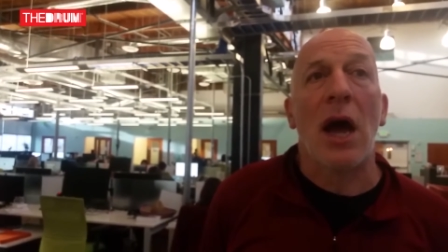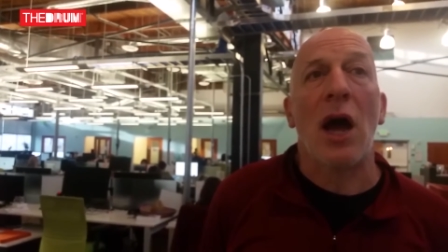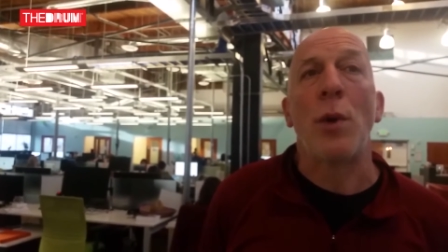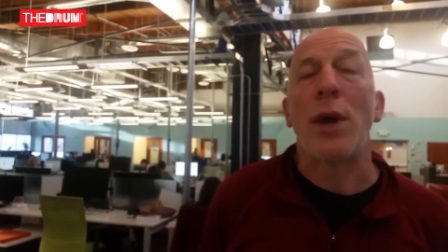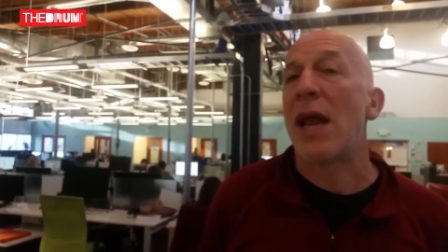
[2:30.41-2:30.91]

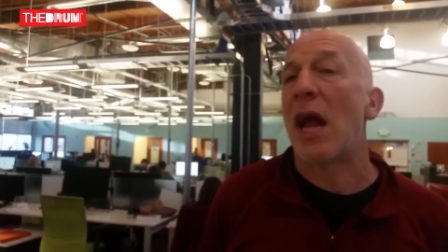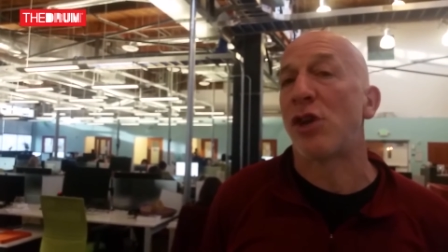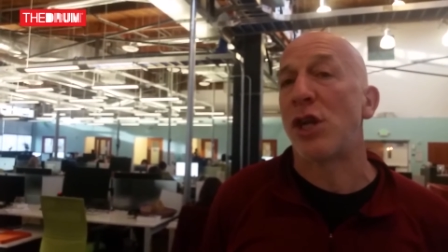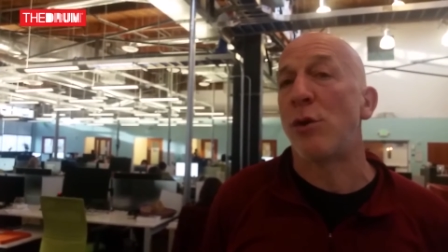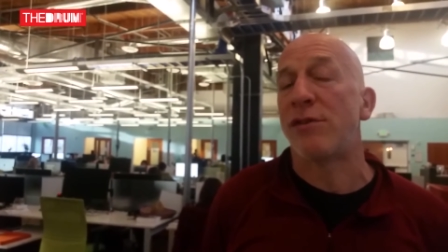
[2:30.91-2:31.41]
Uh, we can
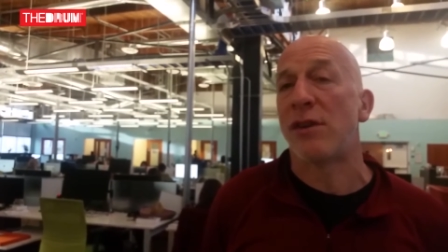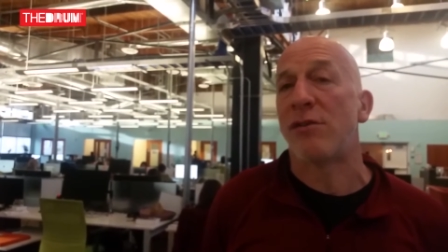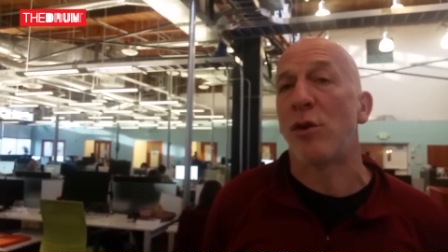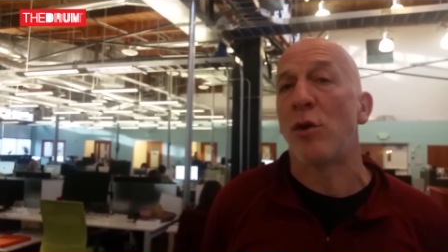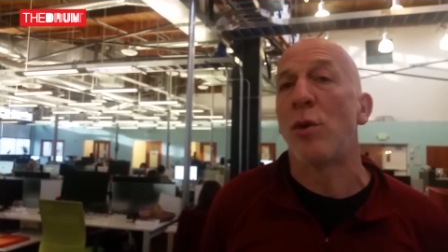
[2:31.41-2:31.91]
actually use
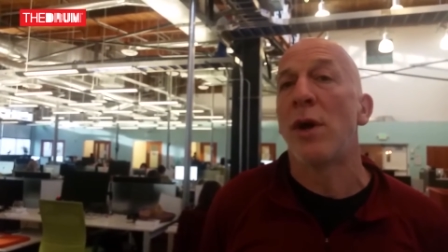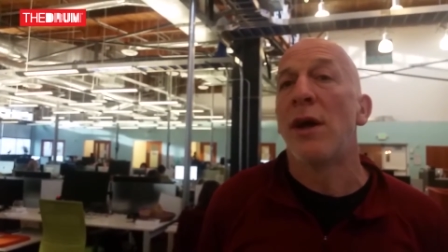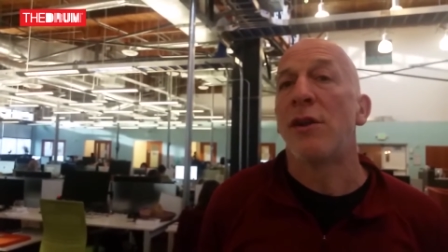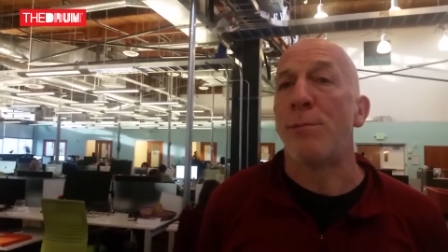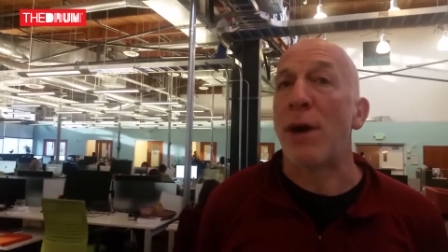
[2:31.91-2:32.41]
it to
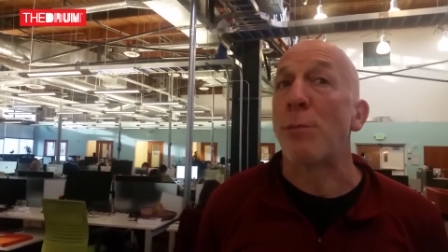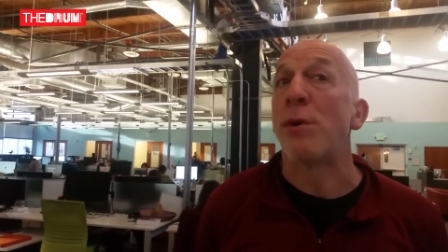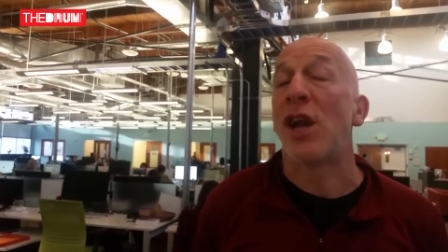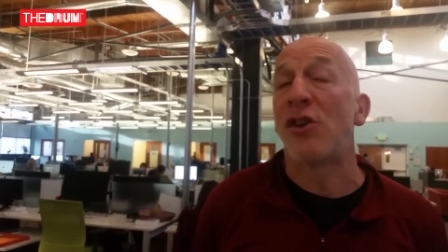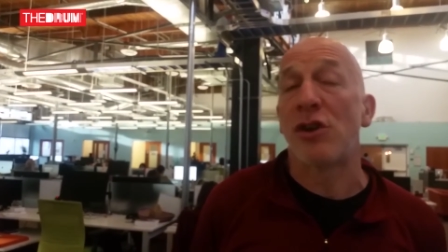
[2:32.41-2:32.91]
do better
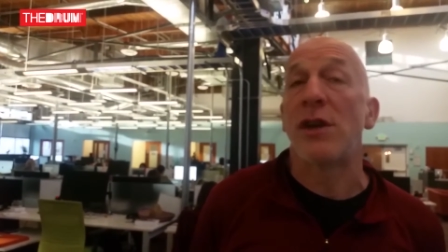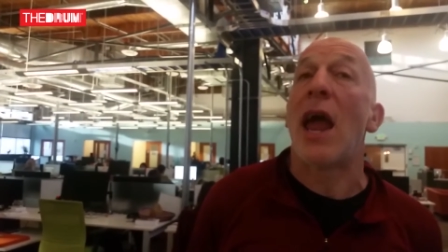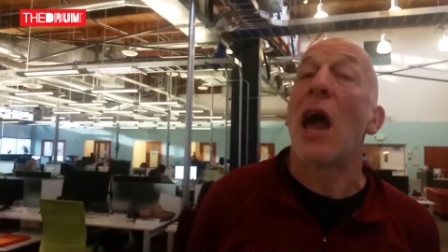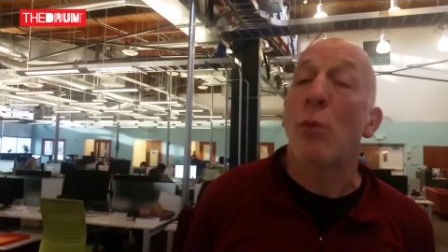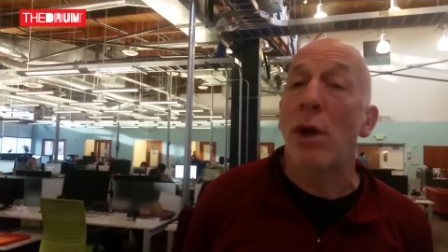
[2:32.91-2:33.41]

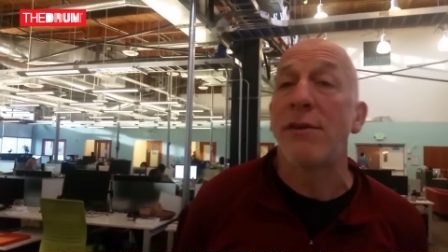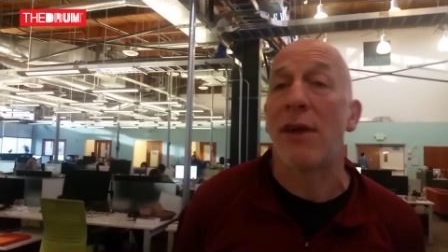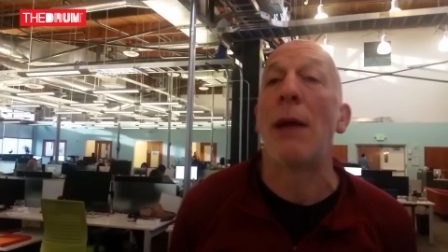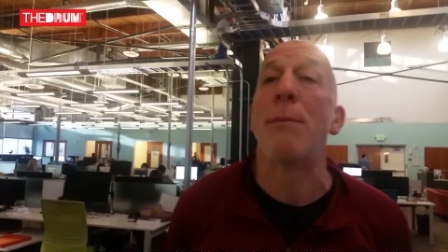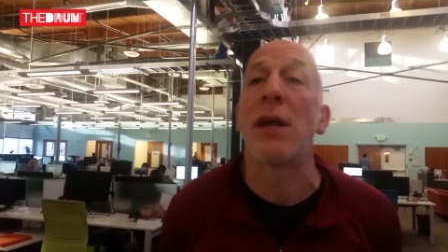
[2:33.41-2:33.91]
prediction at
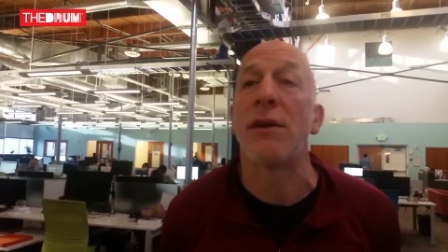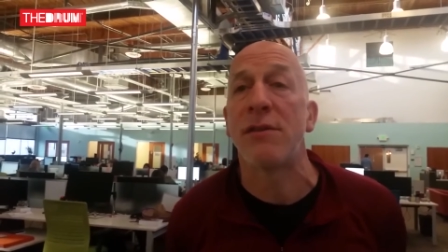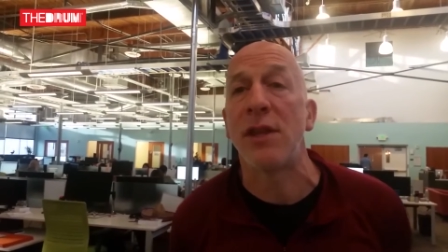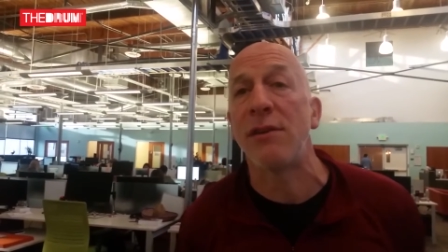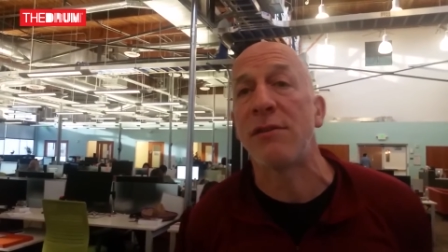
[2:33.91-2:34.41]
runtime
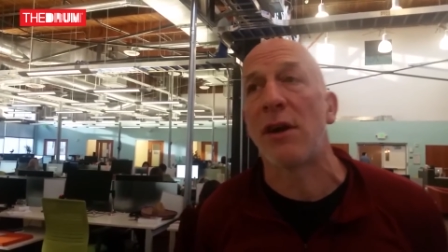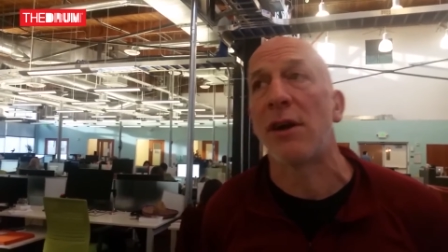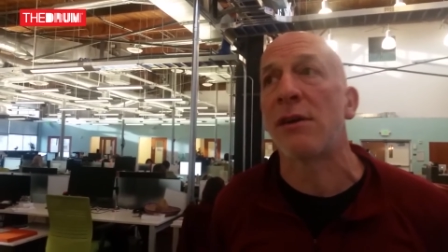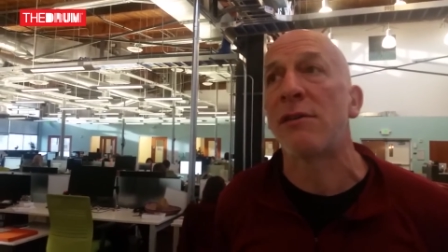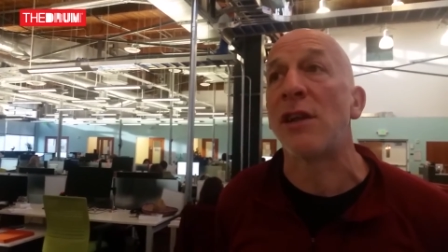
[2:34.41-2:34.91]
because these
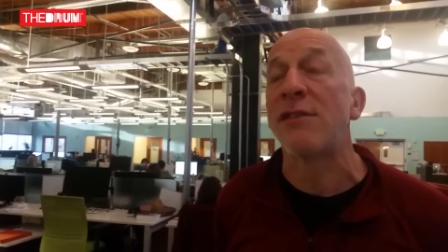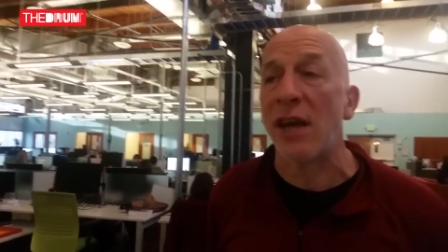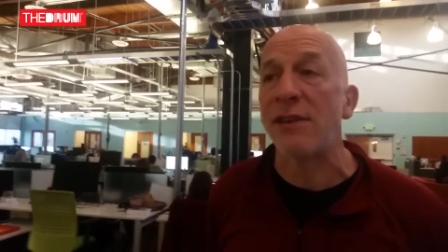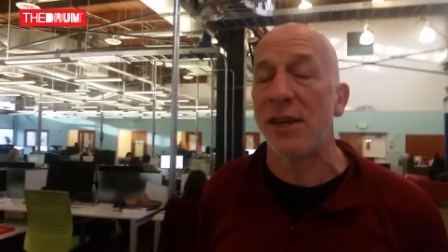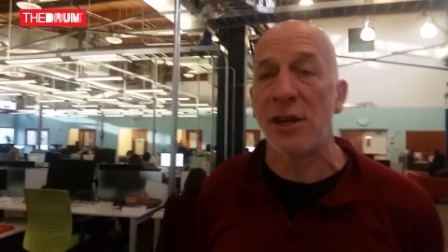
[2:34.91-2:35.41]
uh,
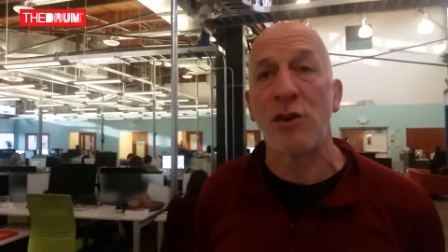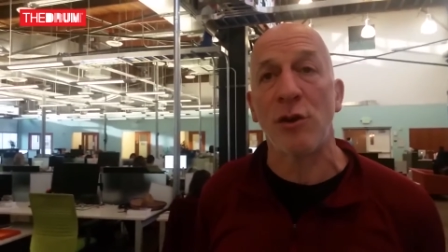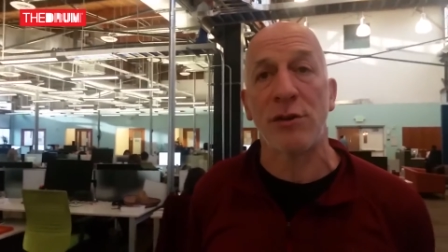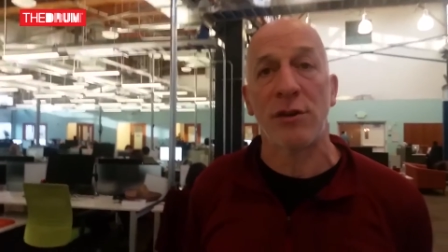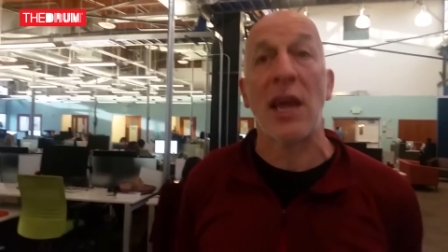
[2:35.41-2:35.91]
concise
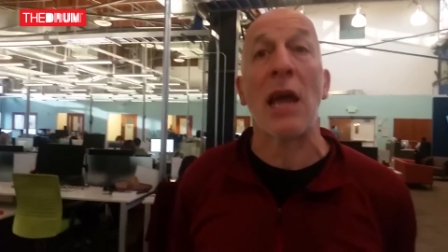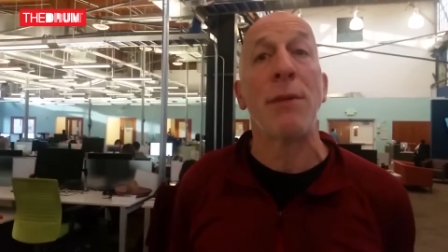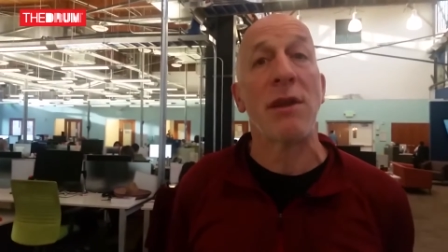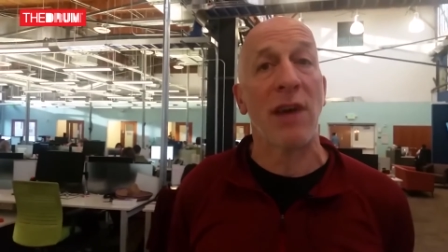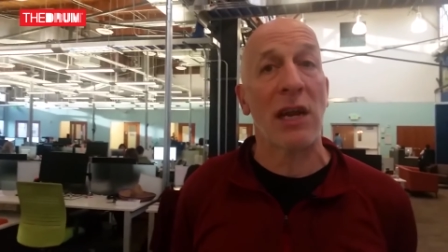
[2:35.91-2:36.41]
signatures
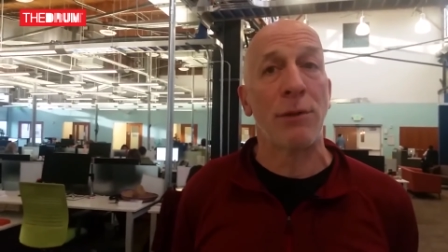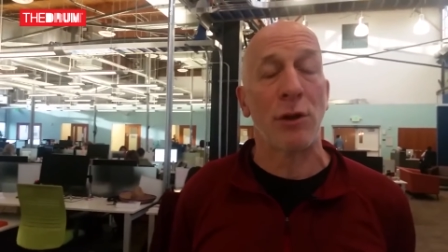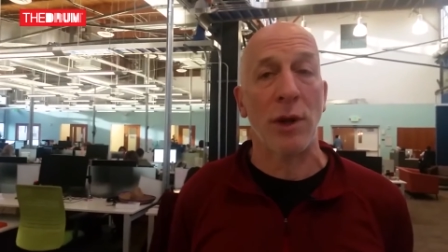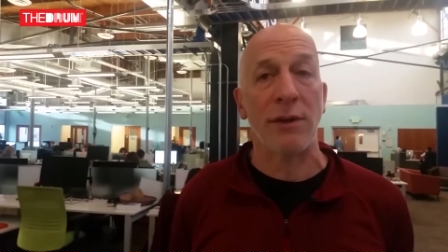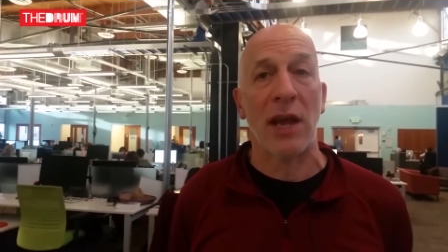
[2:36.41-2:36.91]
can be
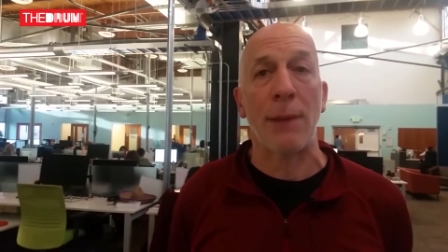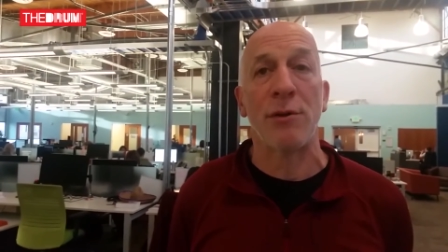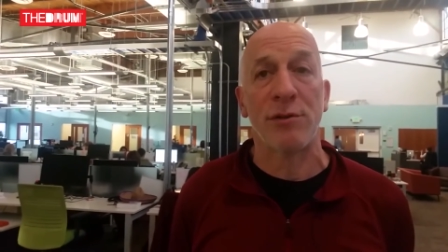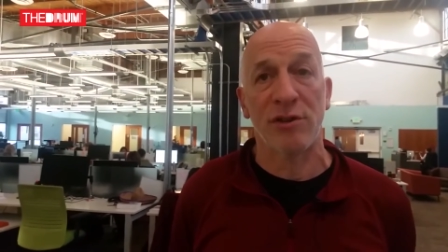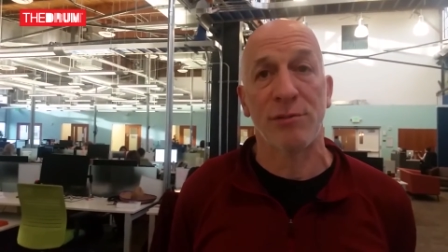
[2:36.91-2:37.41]
available at
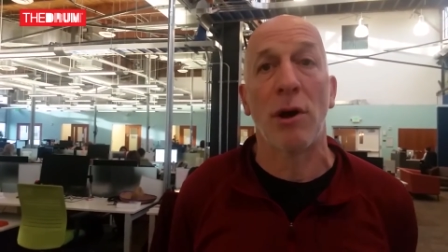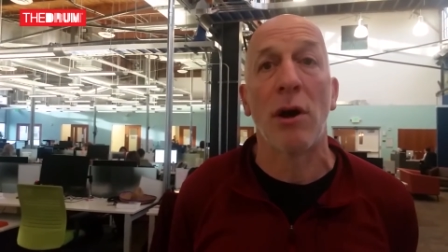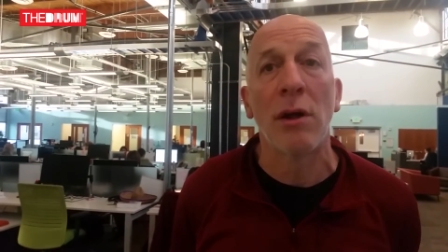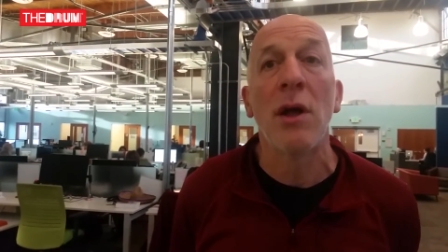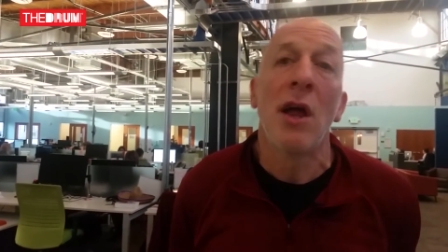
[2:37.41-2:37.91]
runtime. They're so
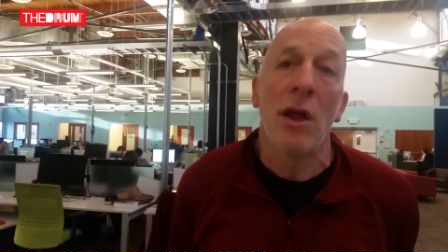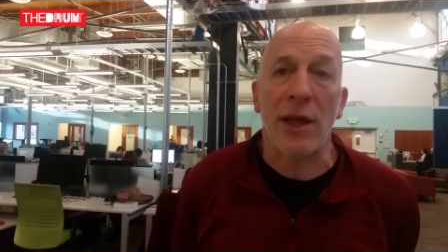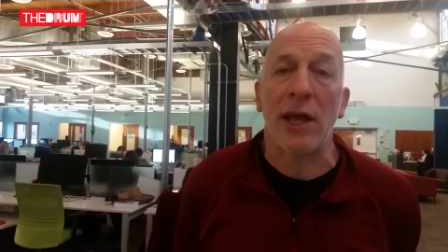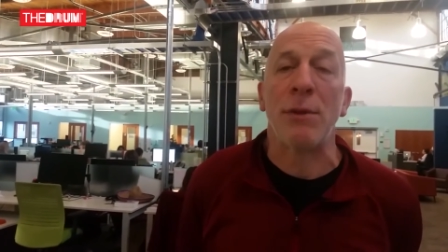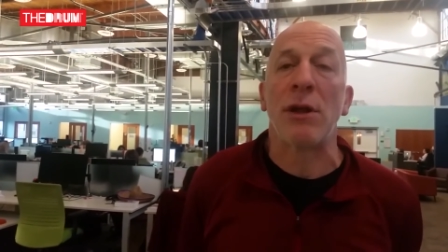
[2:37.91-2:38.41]
small,
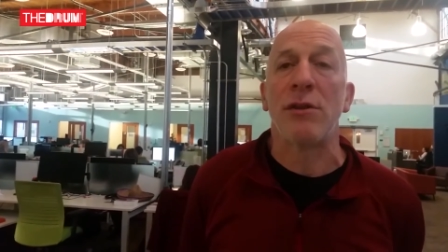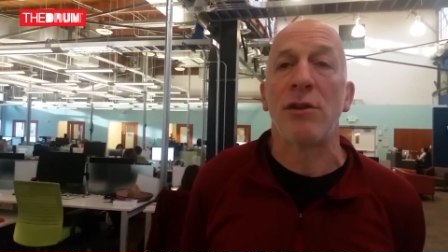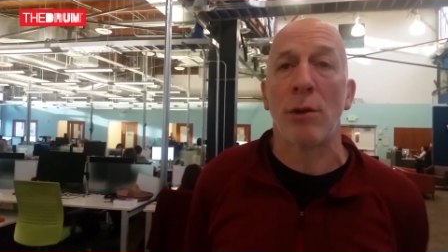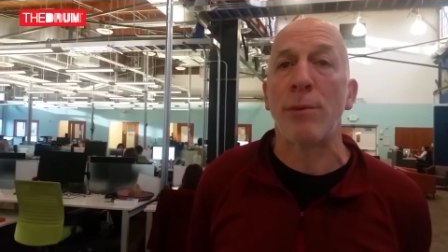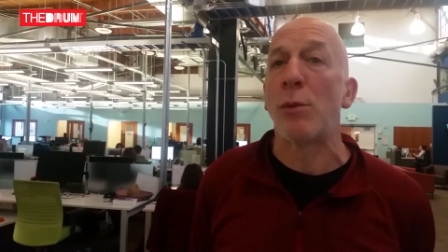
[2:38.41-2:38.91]
they can be
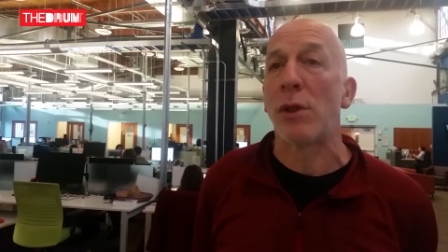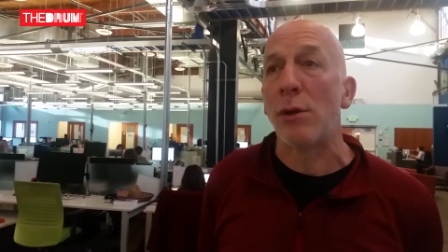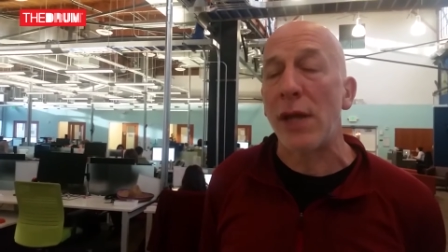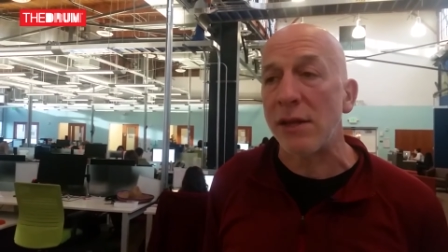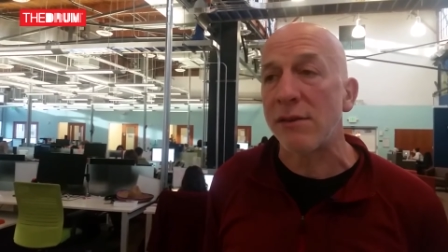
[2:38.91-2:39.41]
distributed with
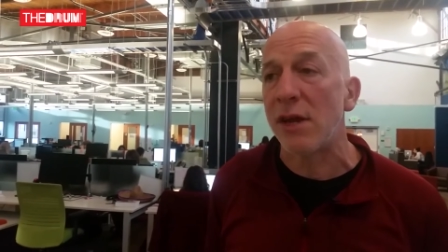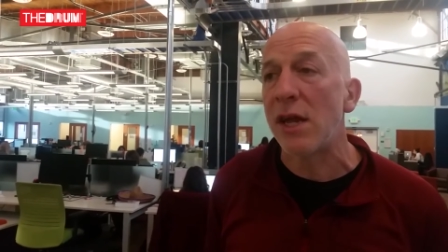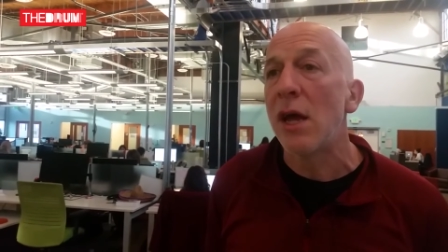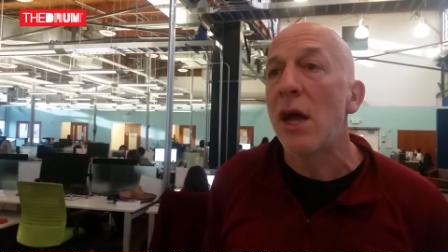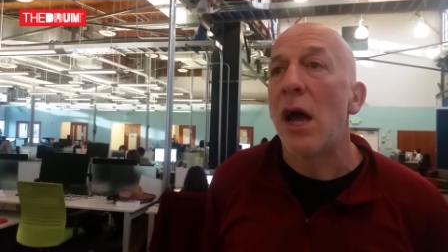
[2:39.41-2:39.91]
low latency.